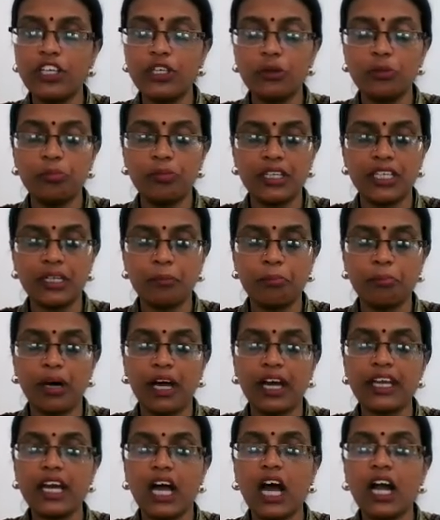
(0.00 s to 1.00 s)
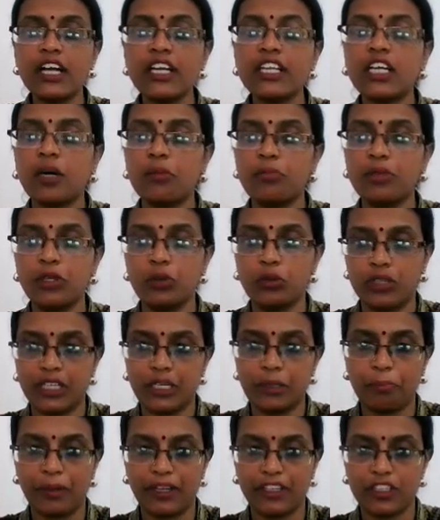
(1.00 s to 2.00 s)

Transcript: do you mean by uncommuted